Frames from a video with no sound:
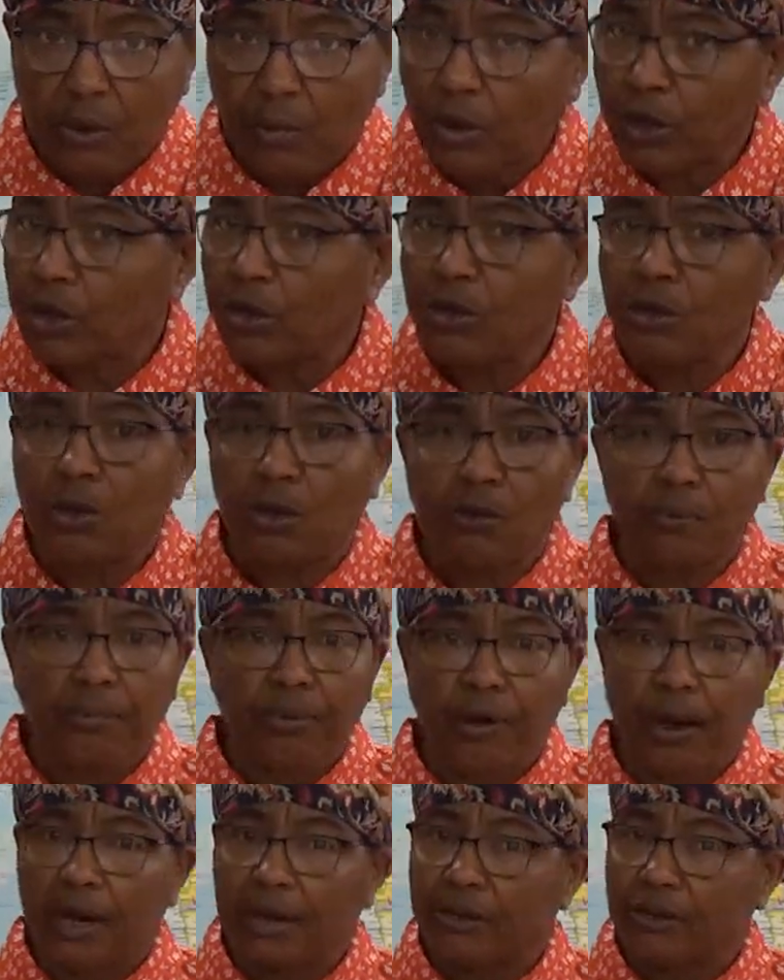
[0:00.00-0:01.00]
when you don't
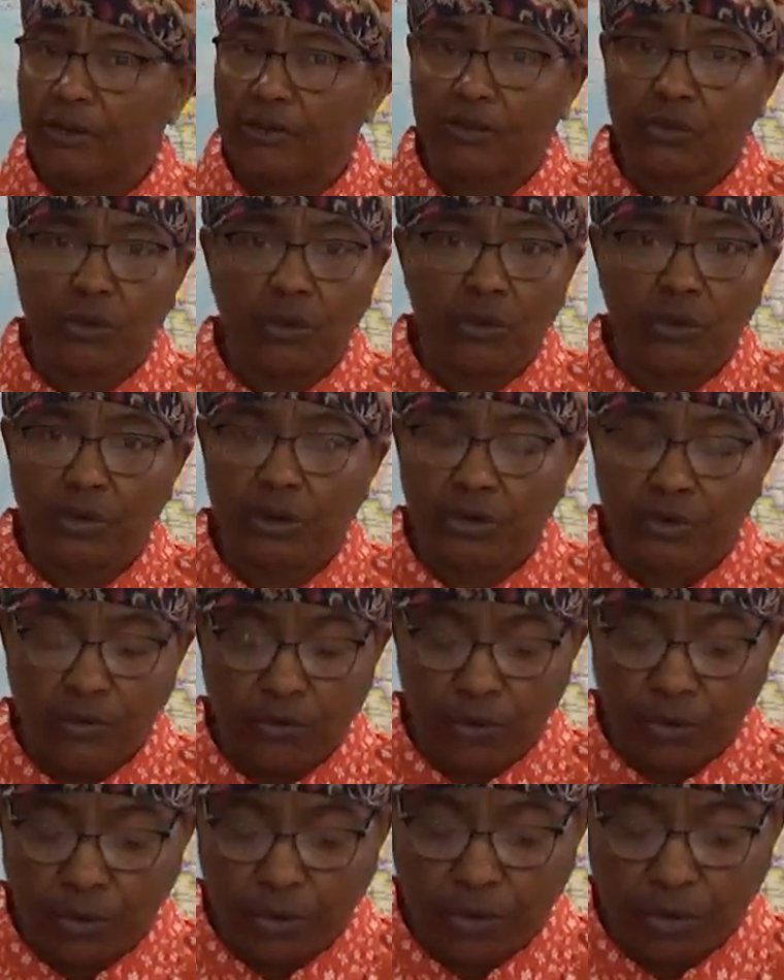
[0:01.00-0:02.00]
practice Torah
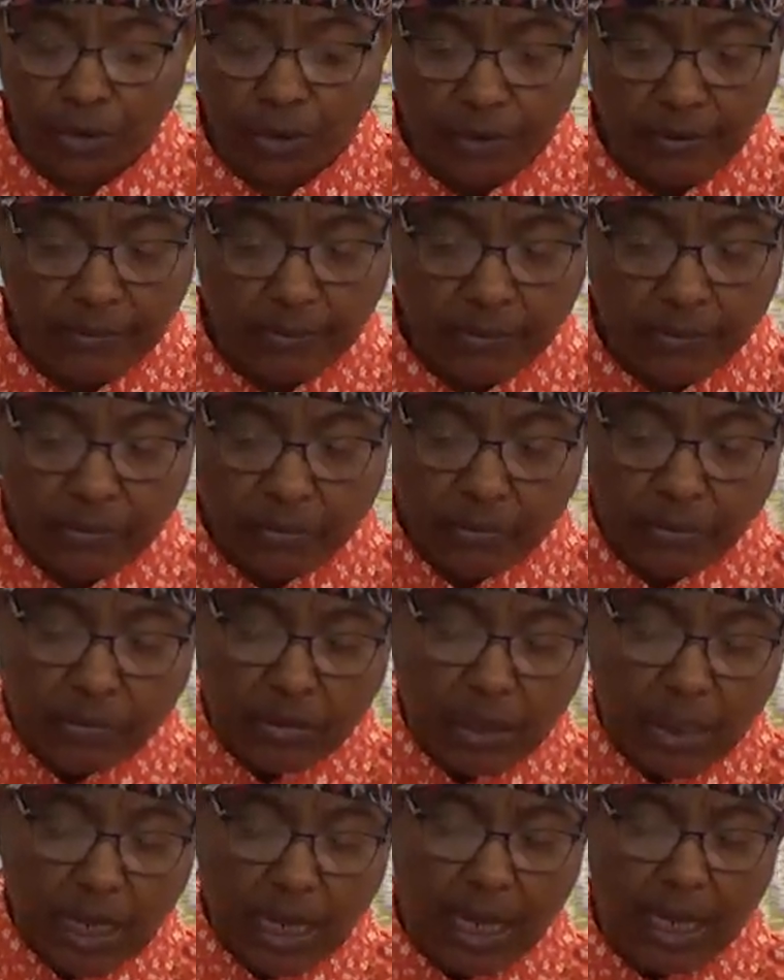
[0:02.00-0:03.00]
truth.
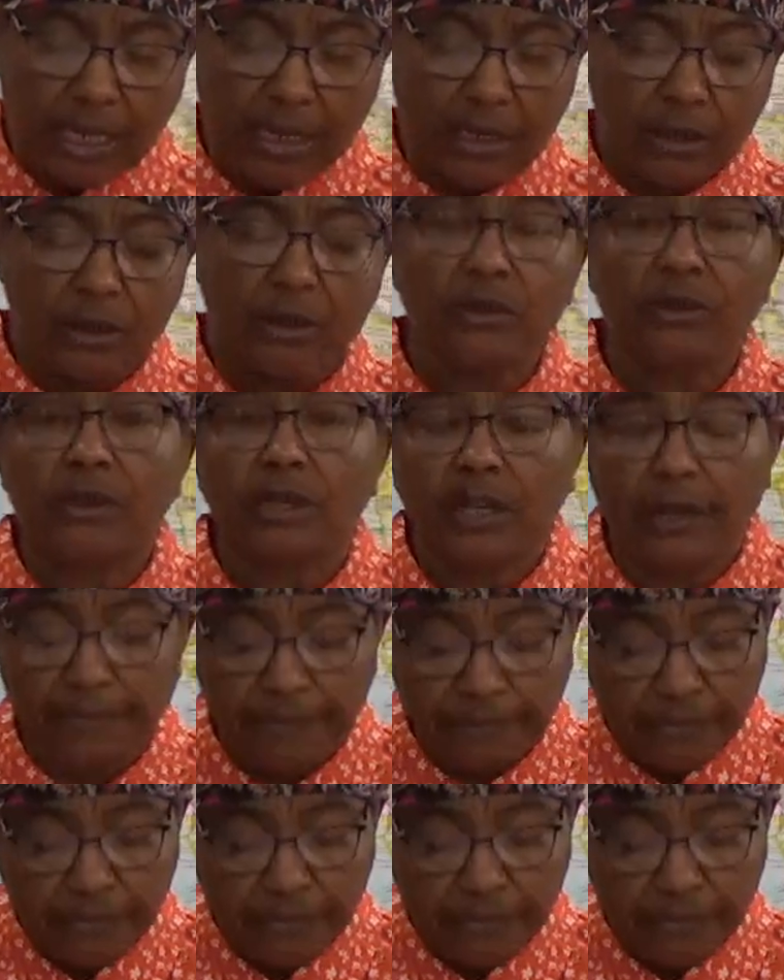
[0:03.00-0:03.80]
Hallelujah.